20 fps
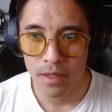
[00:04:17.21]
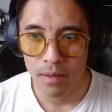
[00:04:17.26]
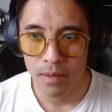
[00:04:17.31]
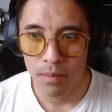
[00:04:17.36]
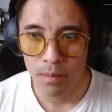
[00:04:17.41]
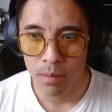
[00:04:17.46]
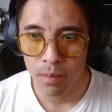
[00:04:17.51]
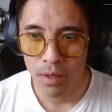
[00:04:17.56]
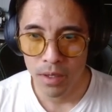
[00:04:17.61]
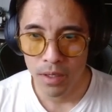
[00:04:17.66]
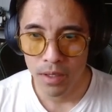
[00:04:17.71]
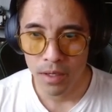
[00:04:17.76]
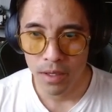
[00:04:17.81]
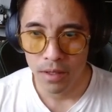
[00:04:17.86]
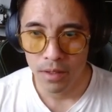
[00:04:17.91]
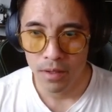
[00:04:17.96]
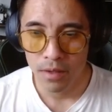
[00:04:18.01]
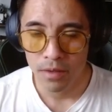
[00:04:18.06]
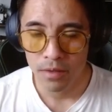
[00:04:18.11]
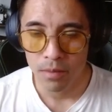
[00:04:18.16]
It put
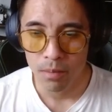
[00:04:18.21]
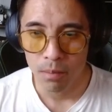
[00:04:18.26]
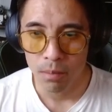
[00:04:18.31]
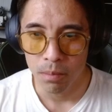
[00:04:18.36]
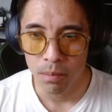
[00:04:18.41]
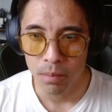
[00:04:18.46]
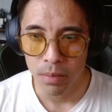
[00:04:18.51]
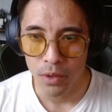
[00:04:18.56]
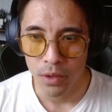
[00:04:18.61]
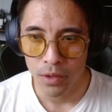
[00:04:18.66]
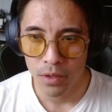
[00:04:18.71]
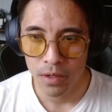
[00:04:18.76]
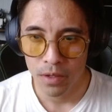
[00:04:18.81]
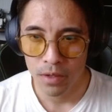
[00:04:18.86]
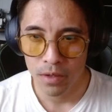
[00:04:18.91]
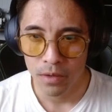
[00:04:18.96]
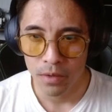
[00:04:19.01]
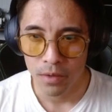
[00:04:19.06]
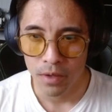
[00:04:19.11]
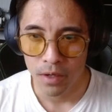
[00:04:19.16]
like this
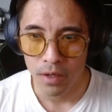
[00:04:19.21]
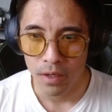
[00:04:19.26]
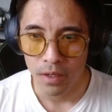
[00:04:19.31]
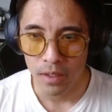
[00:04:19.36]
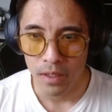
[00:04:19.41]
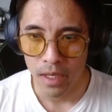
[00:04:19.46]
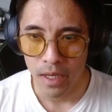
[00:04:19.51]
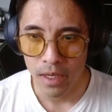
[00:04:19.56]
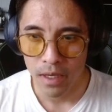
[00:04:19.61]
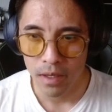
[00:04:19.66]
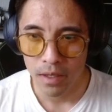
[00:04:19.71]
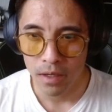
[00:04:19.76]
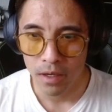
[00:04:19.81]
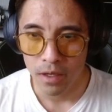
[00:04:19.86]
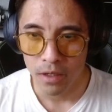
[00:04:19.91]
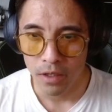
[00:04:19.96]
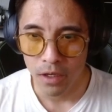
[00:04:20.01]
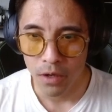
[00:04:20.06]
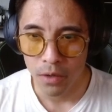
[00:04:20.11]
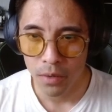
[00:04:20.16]
blur or light
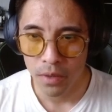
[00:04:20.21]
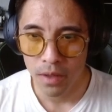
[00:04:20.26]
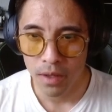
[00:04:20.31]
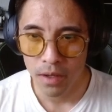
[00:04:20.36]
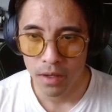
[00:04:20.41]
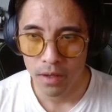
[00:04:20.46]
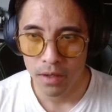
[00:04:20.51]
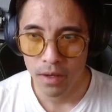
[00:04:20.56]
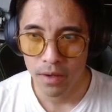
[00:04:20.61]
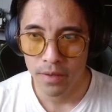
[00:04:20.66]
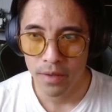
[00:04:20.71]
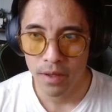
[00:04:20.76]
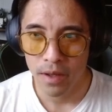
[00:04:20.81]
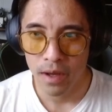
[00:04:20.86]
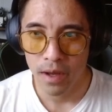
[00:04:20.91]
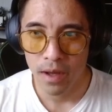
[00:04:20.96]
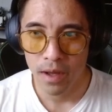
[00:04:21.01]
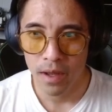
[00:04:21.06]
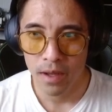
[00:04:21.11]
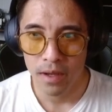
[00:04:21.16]
glow thing on the
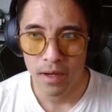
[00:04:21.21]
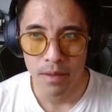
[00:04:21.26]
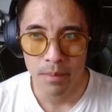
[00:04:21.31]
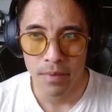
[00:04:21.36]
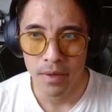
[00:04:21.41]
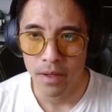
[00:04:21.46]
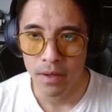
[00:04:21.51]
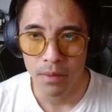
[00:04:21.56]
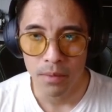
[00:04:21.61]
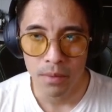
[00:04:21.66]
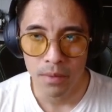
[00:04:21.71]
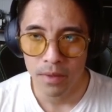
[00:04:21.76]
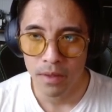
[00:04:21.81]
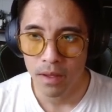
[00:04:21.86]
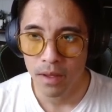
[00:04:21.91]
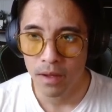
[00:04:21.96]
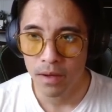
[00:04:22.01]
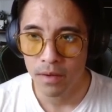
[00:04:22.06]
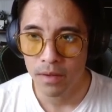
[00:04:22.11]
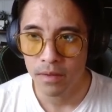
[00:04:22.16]
guy, and I'm like, what the
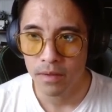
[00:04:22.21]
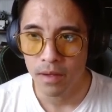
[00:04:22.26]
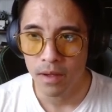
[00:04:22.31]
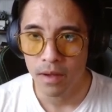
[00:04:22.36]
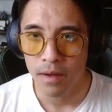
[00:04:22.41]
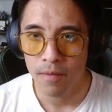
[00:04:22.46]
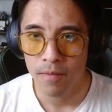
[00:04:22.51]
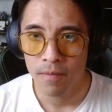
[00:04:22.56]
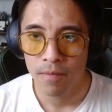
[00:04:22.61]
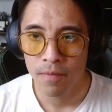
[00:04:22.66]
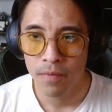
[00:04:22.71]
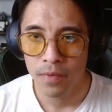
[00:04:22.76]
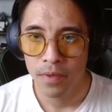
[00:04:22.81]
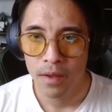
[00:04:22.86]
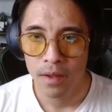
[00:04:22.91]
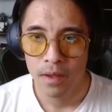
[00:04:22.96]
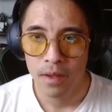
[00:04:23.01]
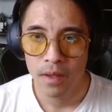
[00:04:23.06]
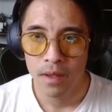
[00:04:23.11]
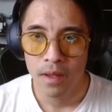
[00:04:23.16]
hell is that?
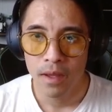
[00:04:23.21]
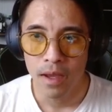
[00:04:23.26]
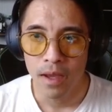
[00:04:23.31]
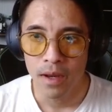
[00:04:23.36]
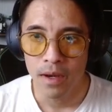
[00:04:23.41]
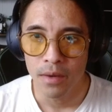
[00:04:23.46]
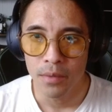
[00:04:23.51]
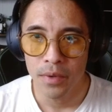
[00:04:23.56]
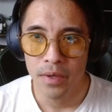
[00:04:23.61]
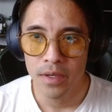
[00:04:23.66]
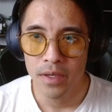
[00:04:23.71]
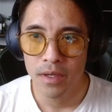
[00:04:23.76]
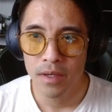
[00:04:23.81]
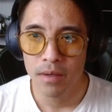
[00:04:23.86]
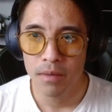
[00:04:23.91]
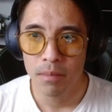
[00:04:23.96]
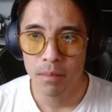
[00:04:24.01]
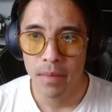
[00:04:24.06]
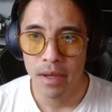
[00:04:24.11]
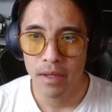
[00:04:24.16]
And it really
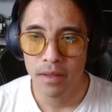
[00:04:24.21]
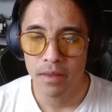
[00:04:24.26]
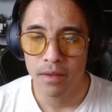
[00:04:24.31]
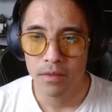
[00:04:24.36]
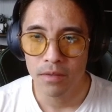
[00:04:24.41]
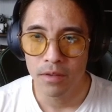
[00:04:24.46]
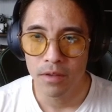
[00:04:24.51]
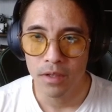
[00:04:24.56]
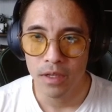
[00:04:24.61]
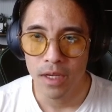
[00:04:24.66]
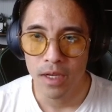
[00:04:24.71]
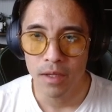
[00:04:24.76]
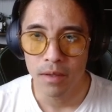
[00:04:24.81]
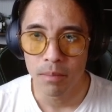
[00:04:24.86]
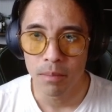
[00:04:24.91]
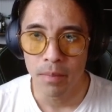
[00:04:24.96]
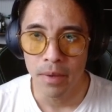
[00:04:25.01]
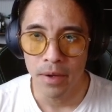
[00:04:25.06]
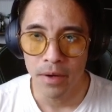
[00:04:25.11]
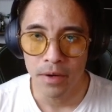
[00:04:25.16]
didn't make this look any
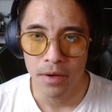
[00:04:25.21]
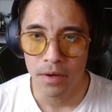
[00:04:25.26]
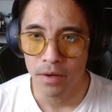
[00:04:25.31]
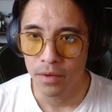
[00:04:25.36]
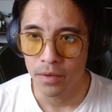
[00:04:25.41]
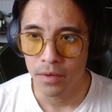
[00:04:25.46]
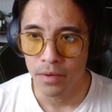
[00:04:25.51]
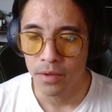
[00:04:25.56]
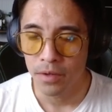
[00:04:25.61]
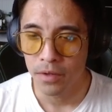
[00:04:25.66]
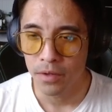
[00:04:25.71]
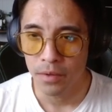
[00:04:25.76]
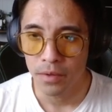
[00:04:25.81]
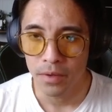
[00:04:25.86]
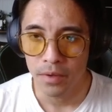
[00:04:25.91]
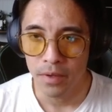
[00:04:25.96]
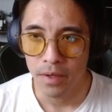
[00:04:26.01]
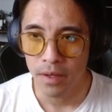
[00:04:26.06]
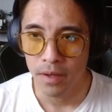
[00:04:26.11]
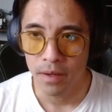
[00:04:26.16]
better or do
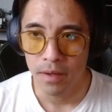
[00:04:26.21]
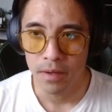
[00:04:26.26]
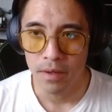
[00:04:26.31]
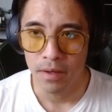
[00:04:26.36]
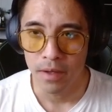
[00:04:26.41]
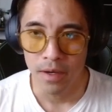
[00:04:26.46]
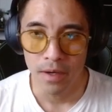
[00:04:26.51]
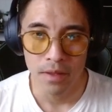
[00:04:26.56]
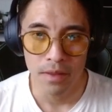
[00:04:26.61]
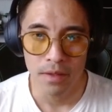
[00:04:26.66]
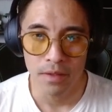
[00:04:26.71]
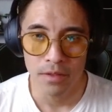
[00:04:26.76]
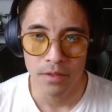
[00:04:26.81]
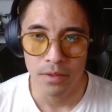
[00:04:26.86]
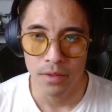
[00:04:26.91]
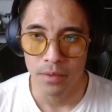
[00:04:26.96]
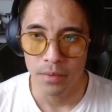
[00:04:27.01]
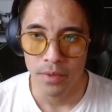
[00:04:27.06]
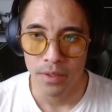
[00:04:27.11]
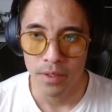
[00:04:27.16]
anything
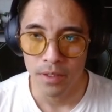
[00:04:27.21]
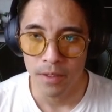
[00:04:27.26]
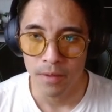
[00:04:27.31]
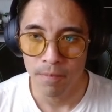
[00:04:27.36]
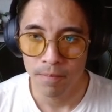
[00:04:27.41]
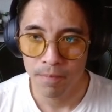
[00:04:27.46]
to it, really.